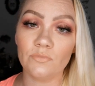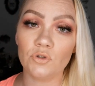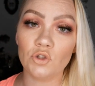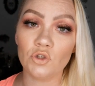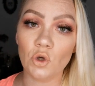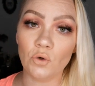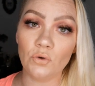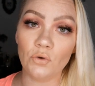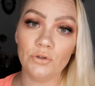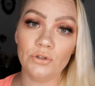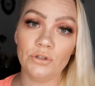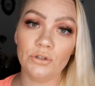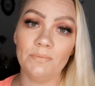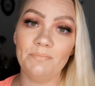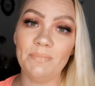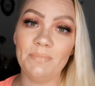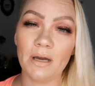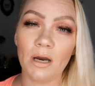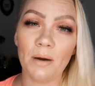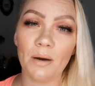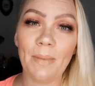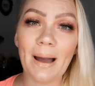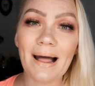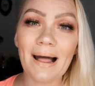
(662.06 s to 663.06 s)
so used to
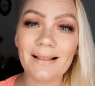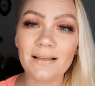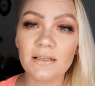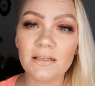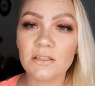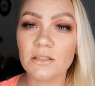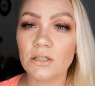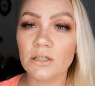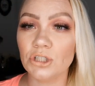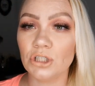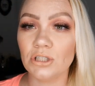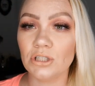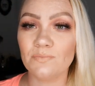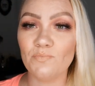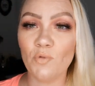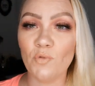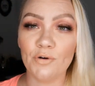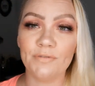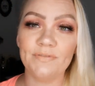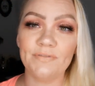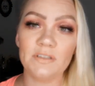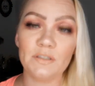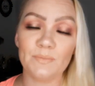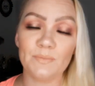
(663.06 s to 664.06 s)
bigger palettes such as
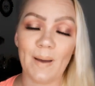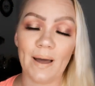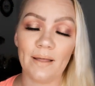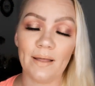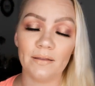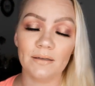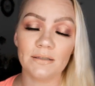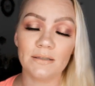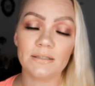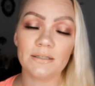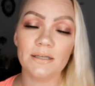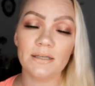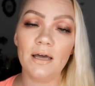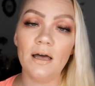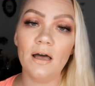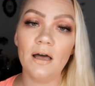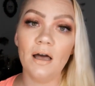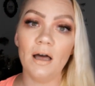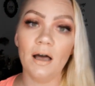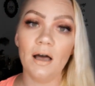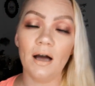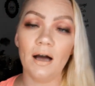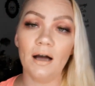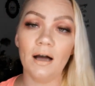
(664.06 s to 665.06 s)
Morphe's palettes,
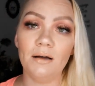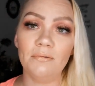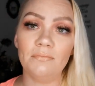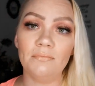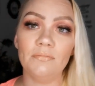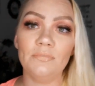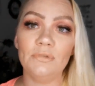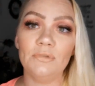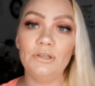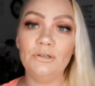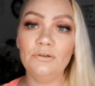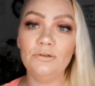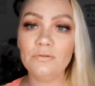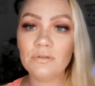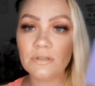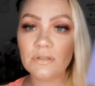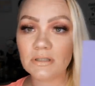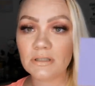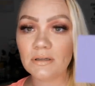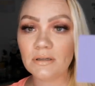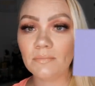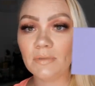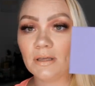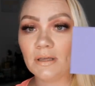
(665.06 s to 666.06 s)

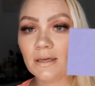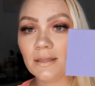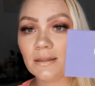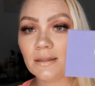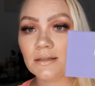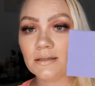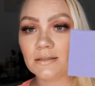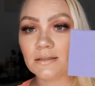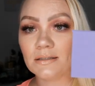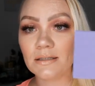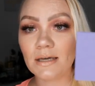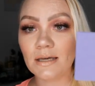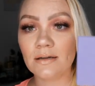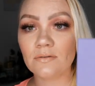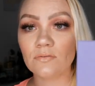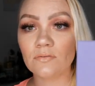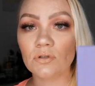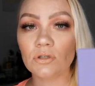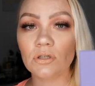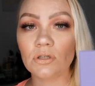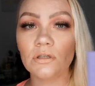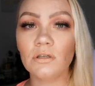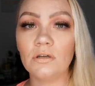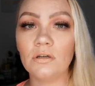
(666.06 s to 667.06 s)
using something this size
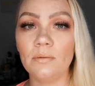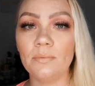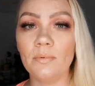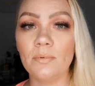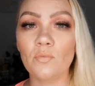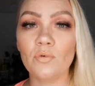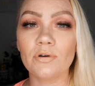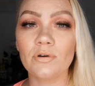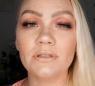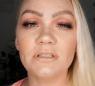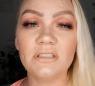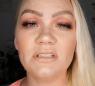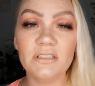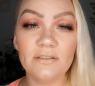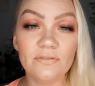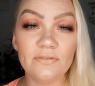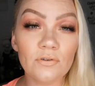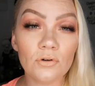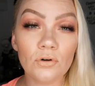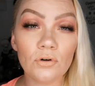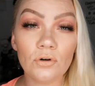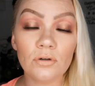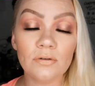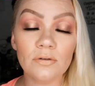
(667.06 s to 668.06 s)
is a little bit more
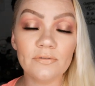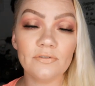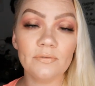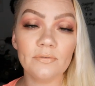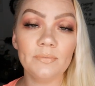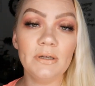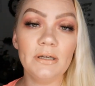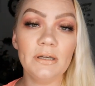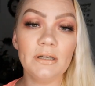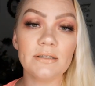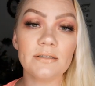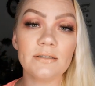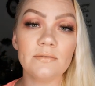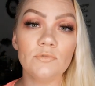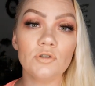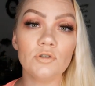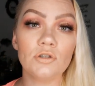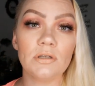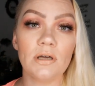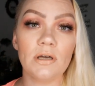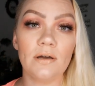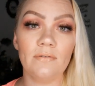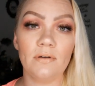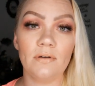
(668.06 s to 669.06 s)
difficult for me because I'm
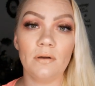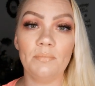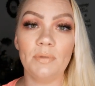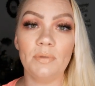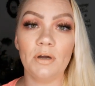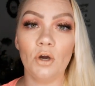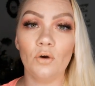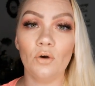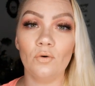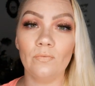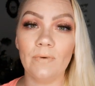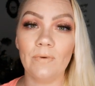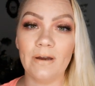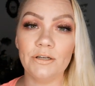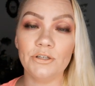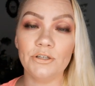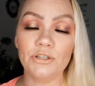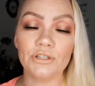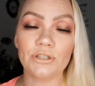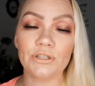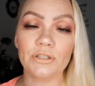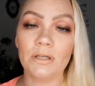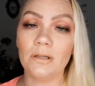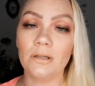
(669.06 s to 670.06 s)
used to having a bigger range
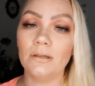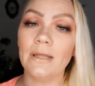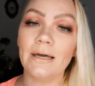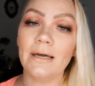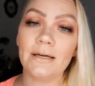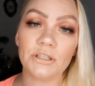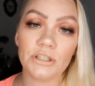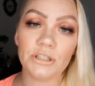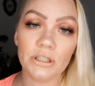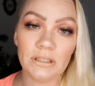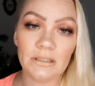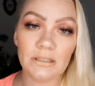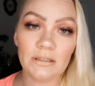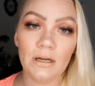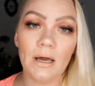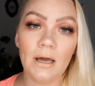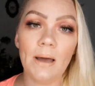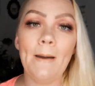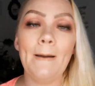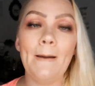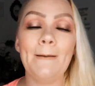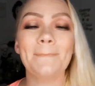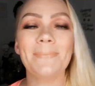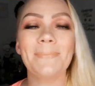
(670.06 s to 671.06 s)
and selection.
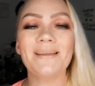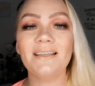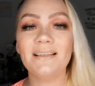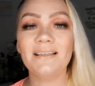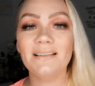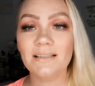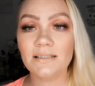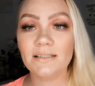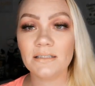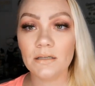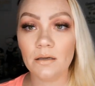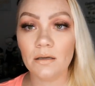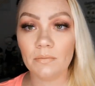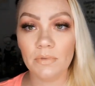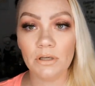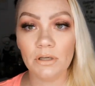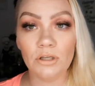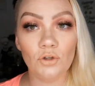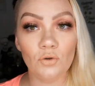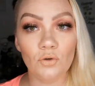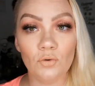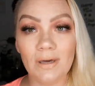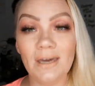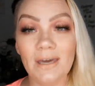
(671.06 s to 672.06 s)
But that doesn't
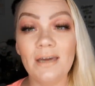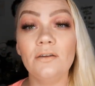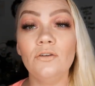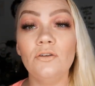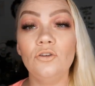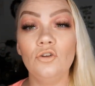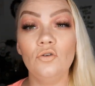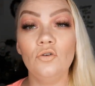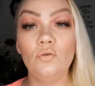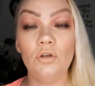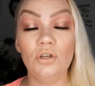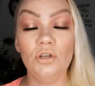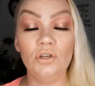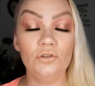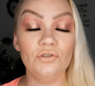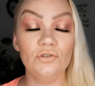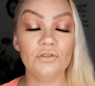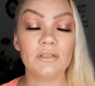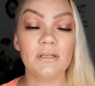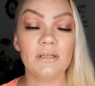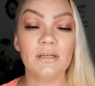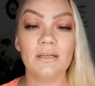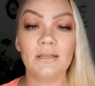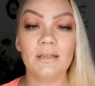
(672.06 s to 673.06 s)
mean you can't do it. You
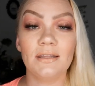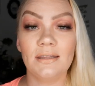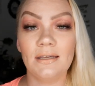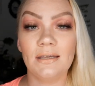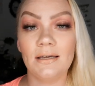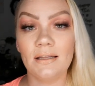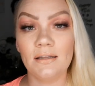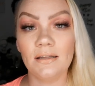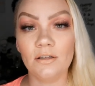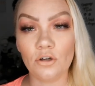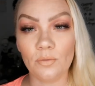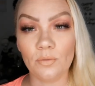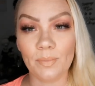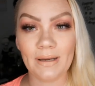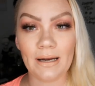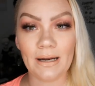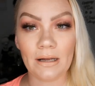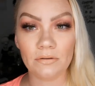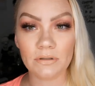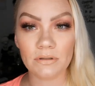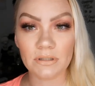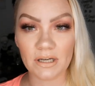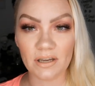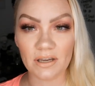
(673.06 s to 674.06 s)
just got to think a little bit
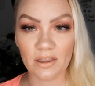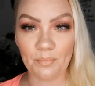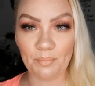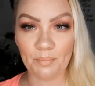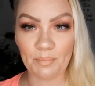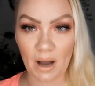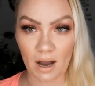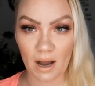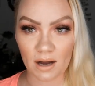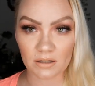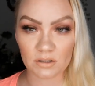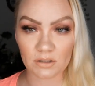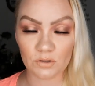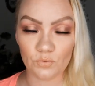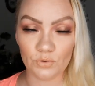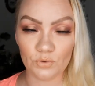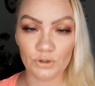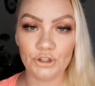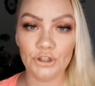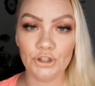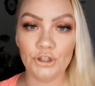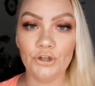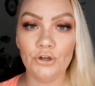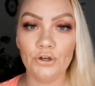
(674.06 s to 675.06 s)
outside of the box of
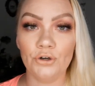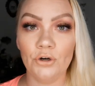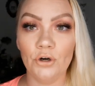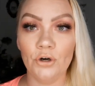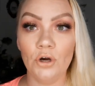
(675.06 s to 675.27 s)
what your